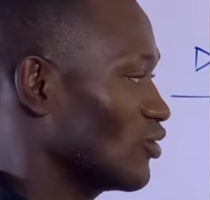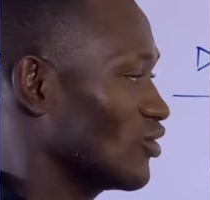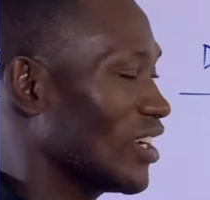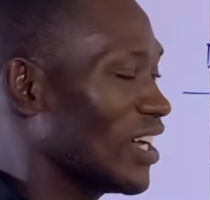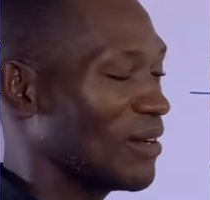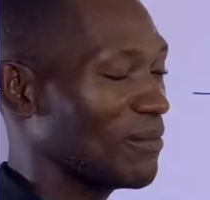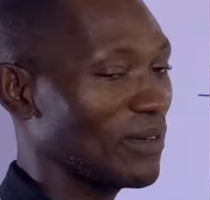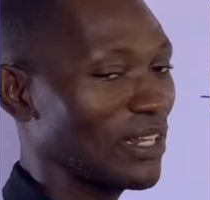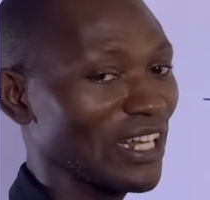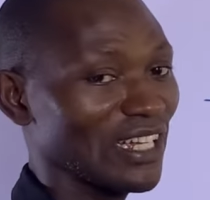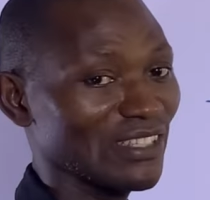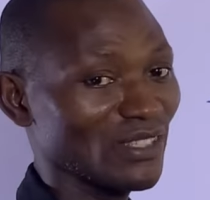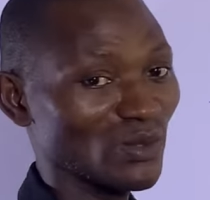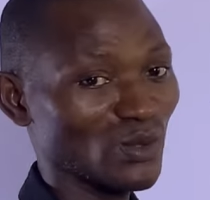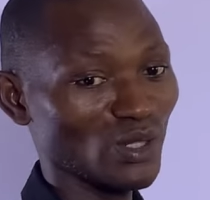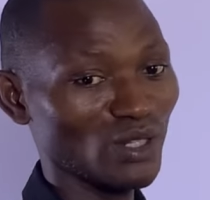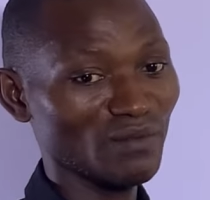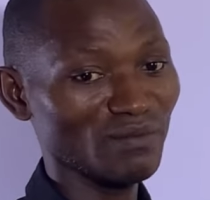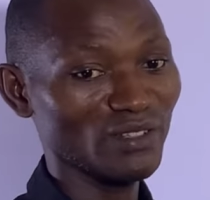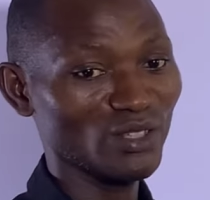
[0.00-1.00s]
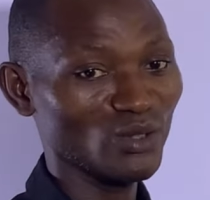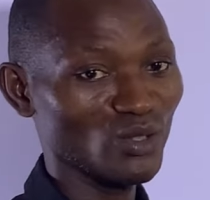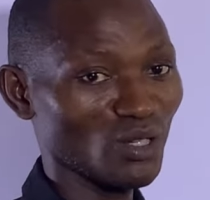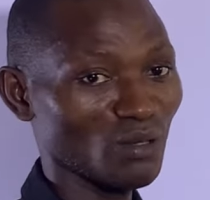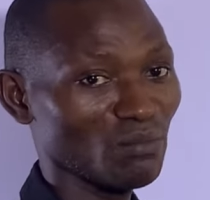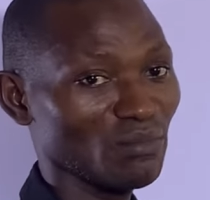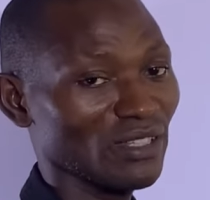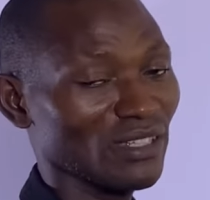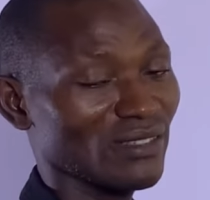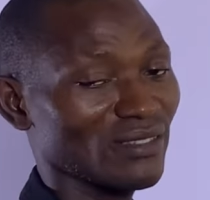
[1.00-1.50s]
Trial balance is one of the
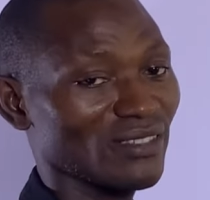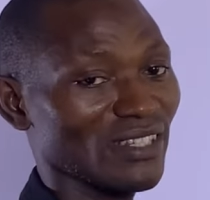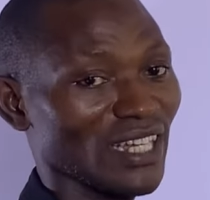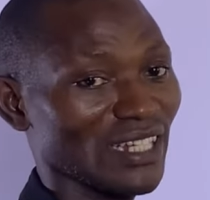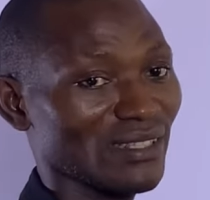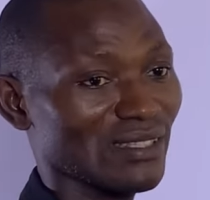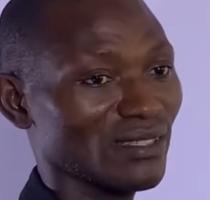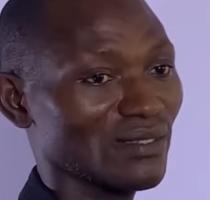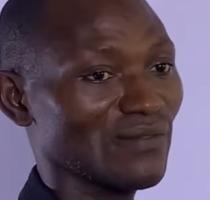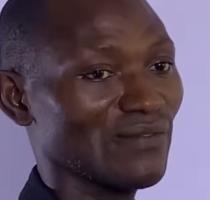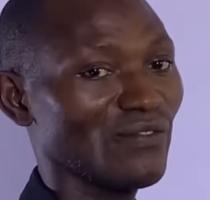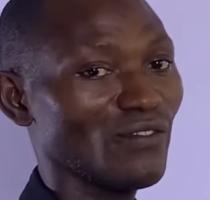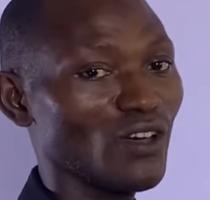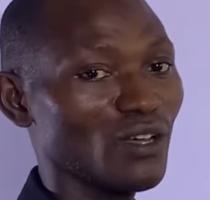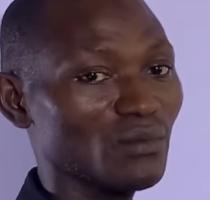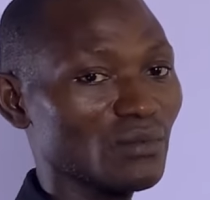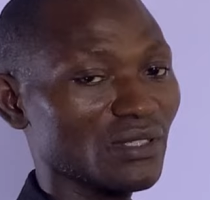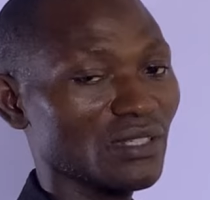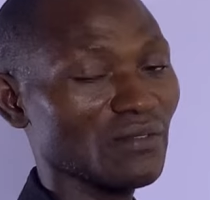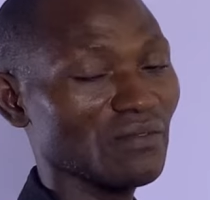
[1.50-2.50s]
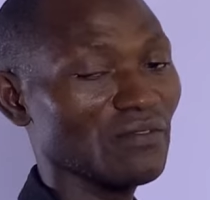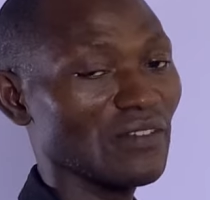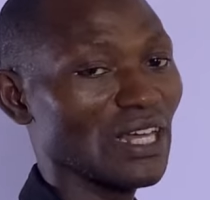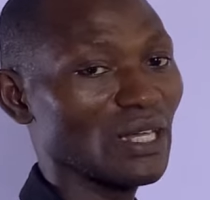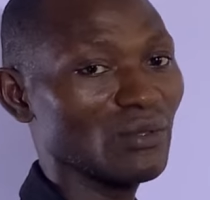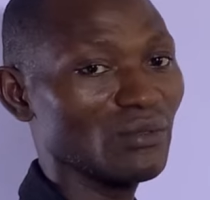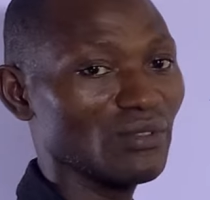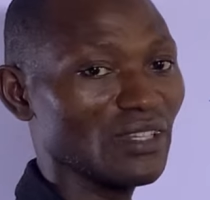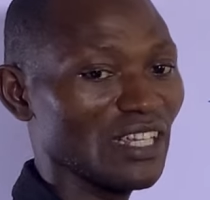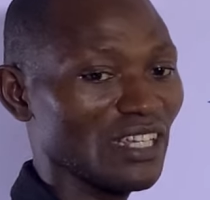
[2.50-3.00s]
topics that forms the
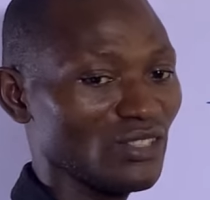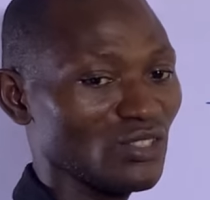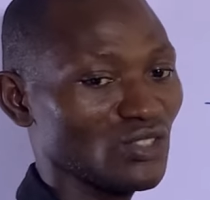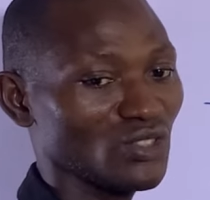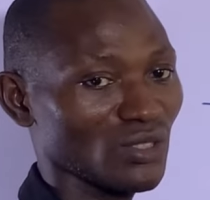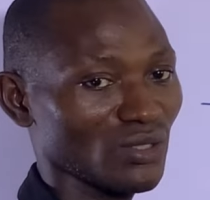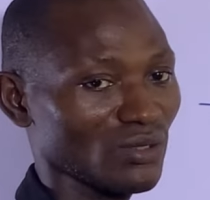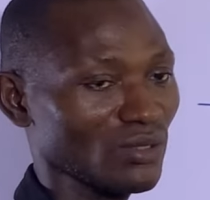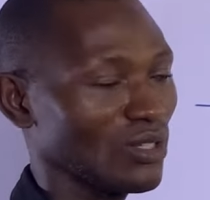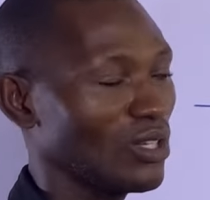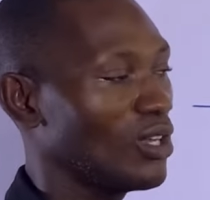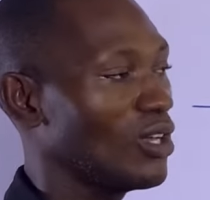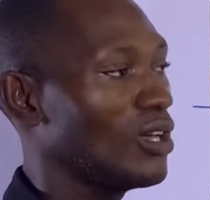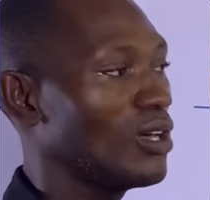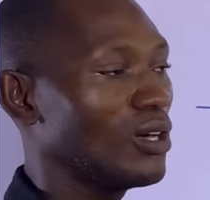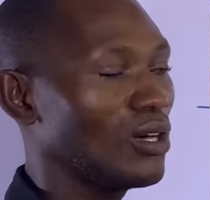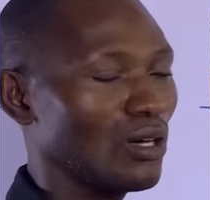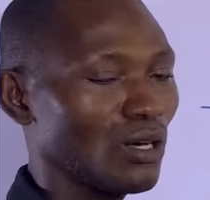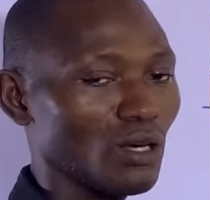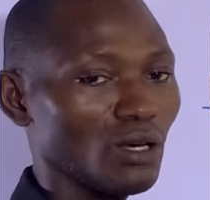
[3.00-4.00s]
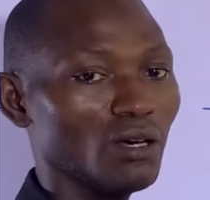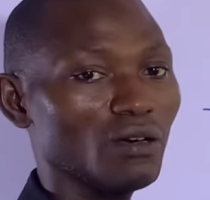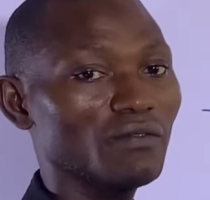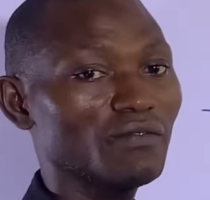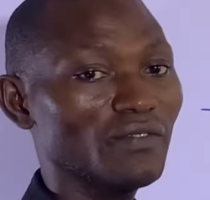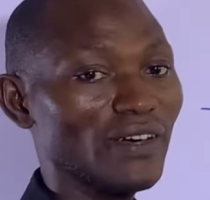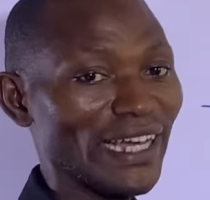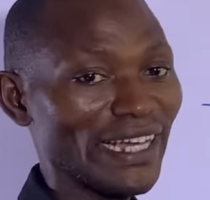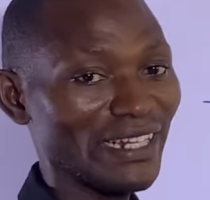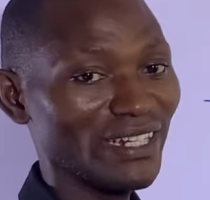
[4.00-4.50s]
foundation
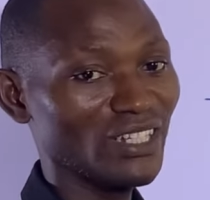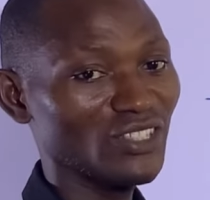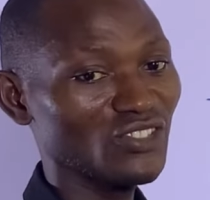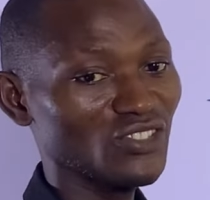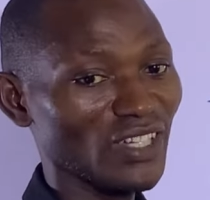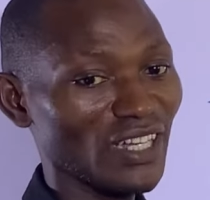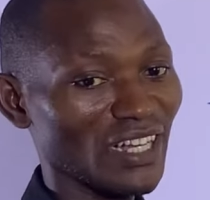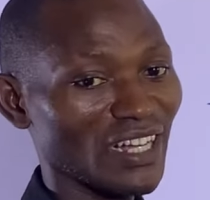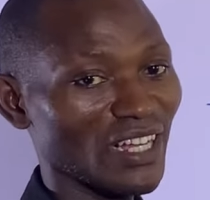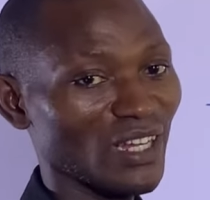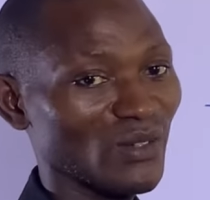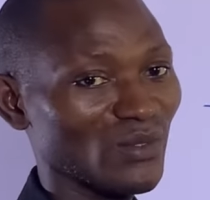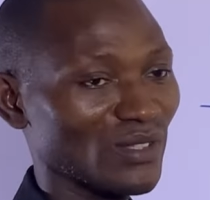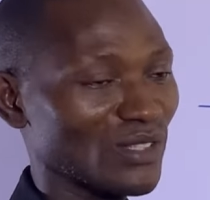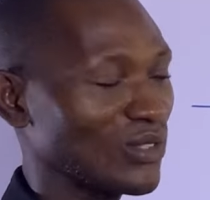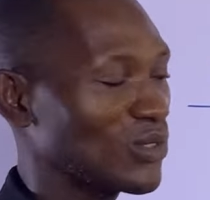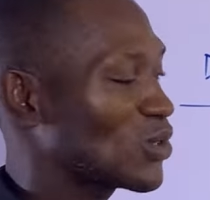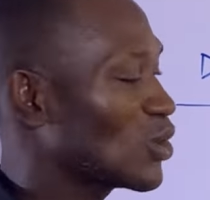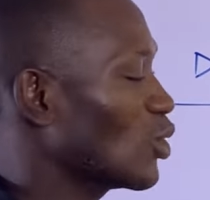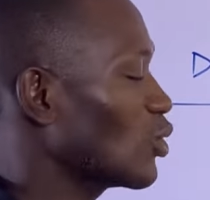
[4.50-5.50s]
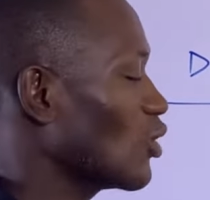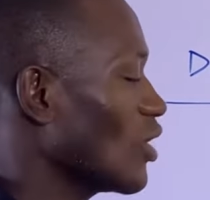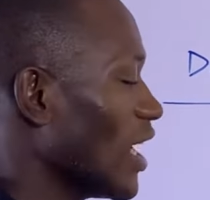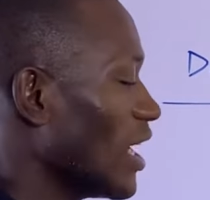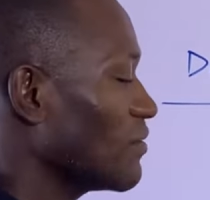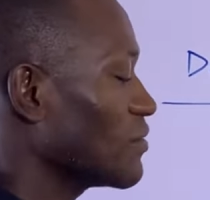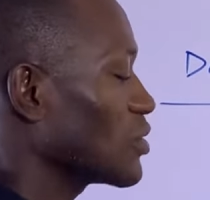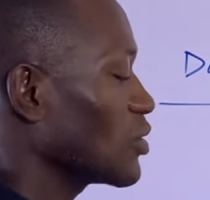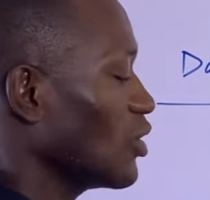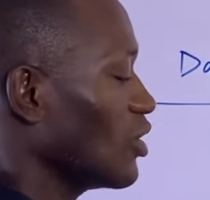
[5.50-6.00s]
of financial accounting. So you
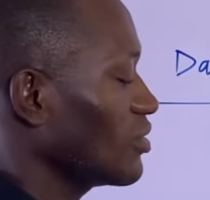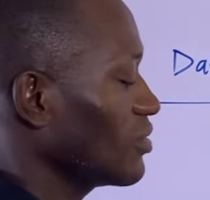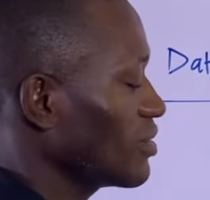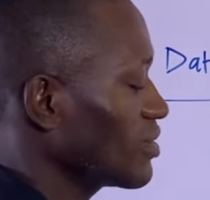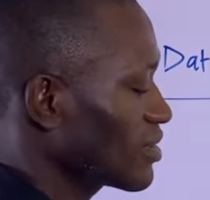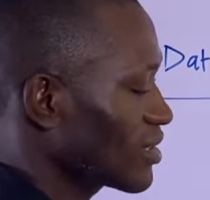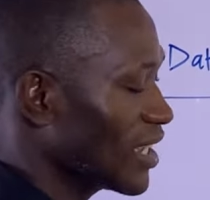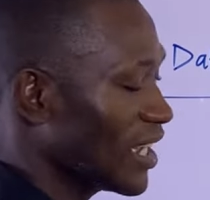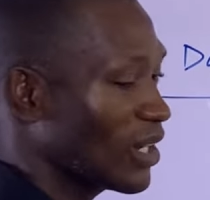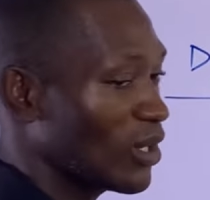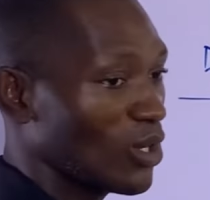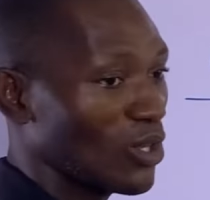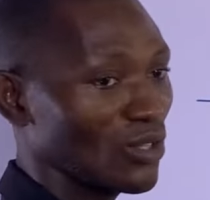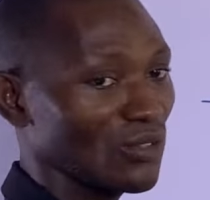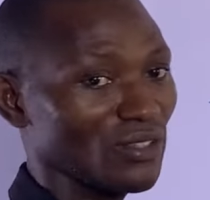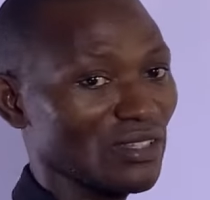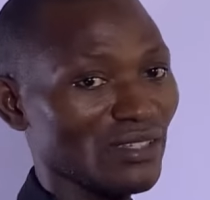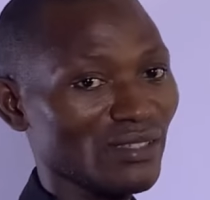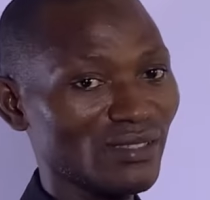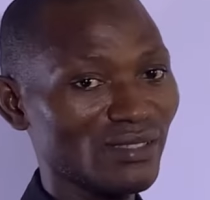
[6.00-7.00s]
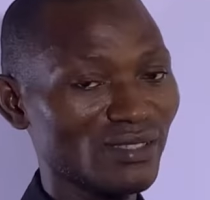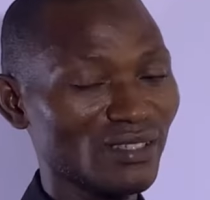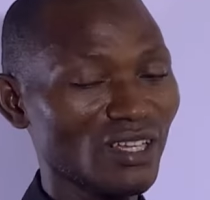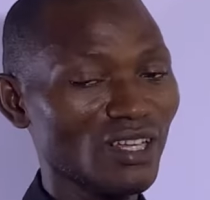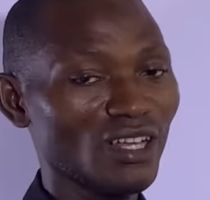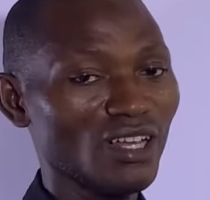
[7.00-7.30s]
have to understand all these